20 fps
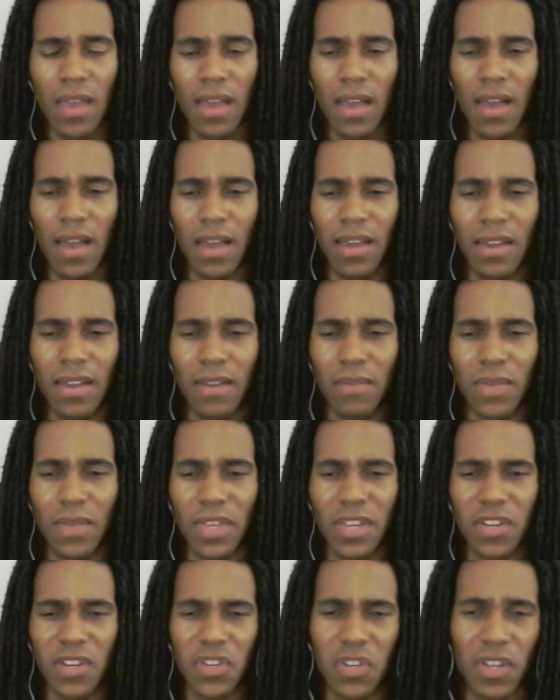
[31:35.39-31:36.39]
I
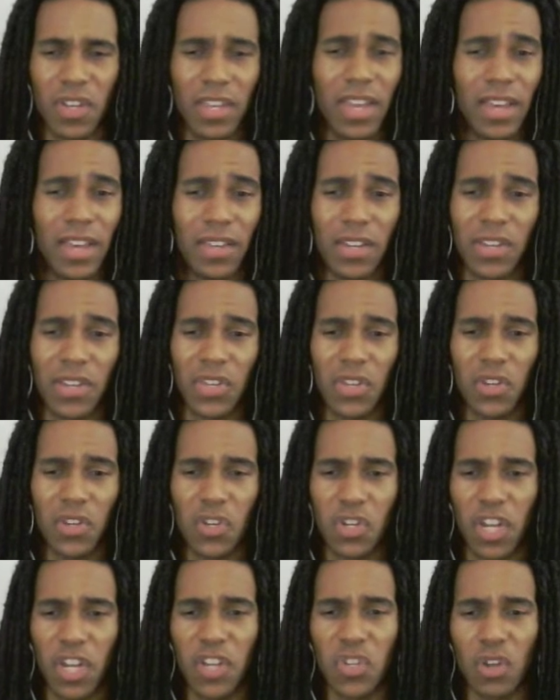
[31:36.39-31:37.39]
guess they just
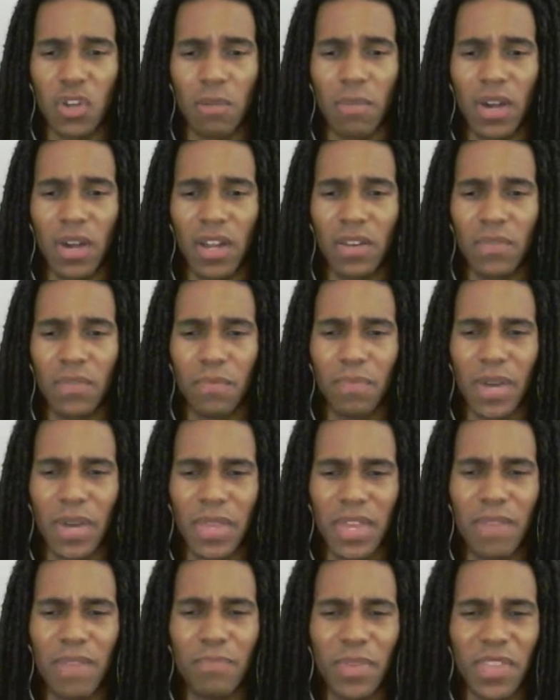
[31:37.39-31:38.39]
changed their mind by
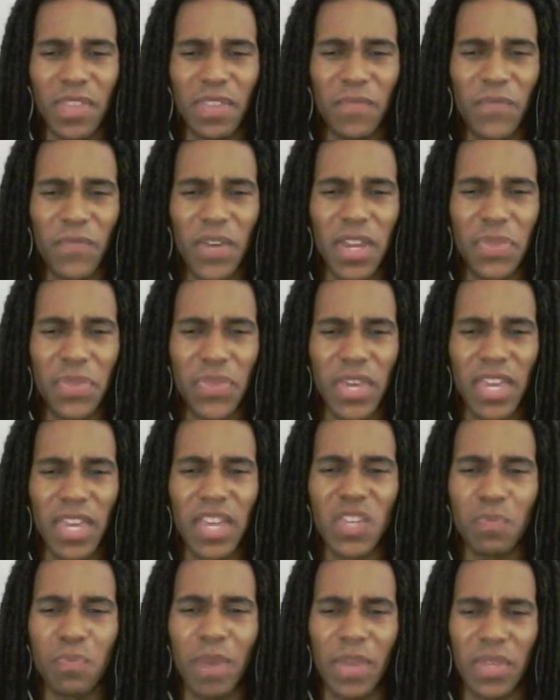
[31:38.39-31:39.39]
then. But the funny thing
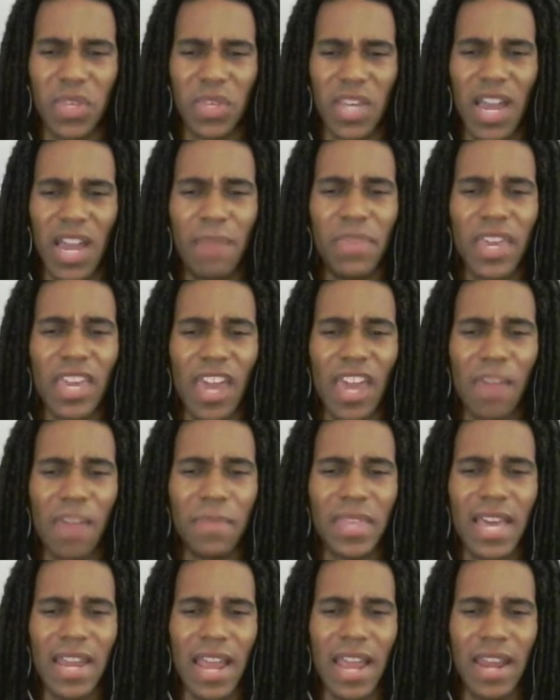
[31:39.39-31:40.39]
is, by the time they gave me
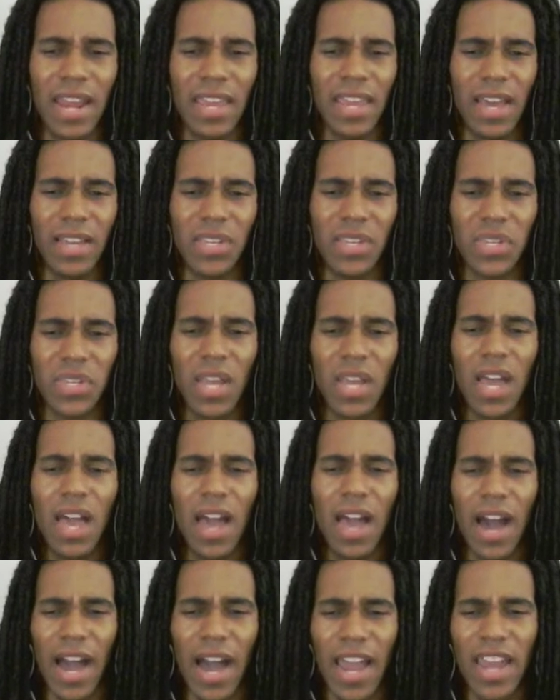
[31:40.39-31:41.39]
that NES,
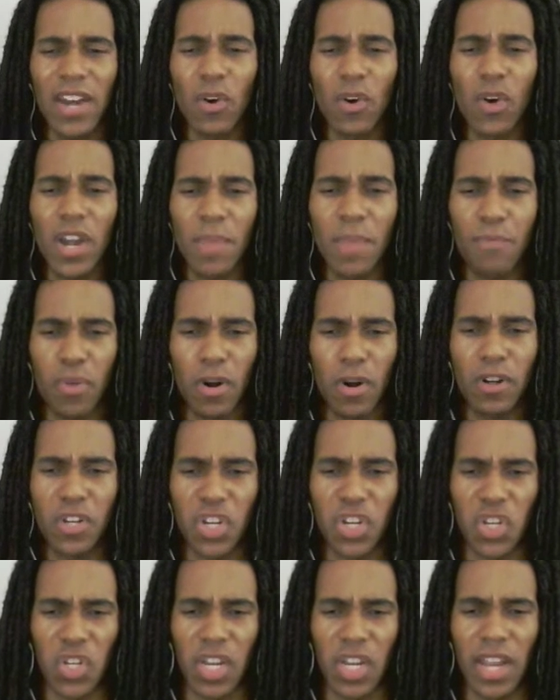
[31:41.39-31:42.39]
I had already
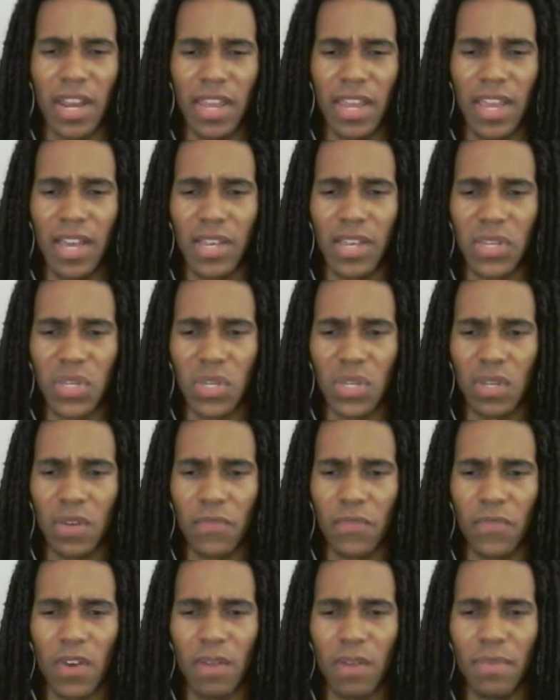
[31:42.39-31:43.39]
purchased an NES
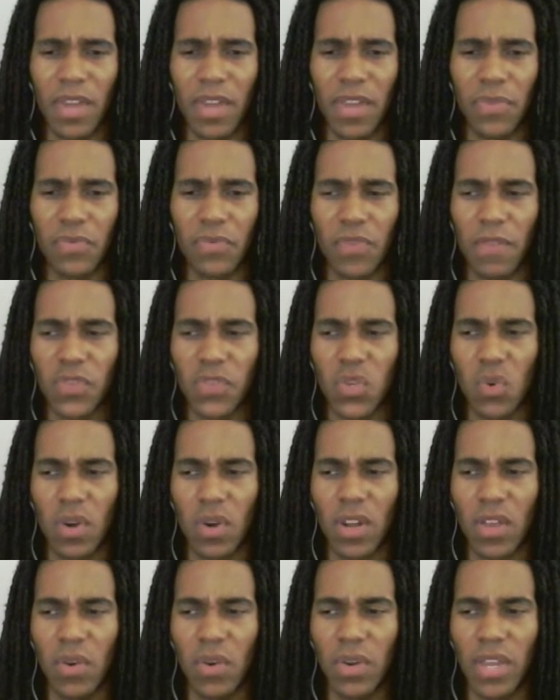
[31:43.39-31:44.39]
from a thrift store in
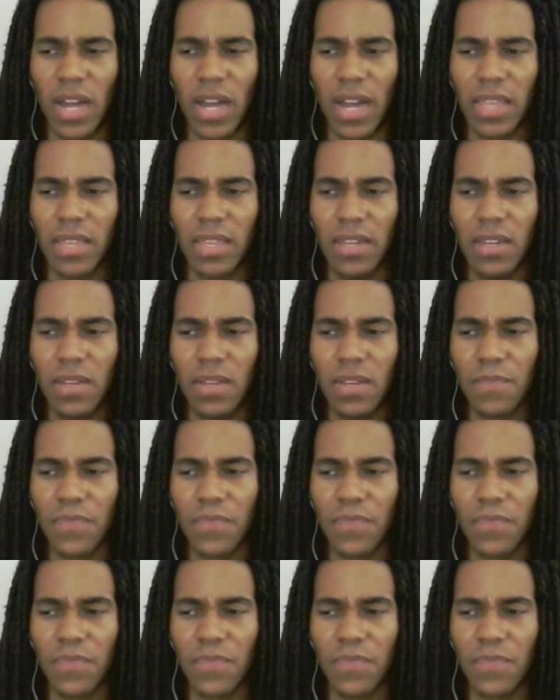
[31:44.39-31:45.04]
Coney Island.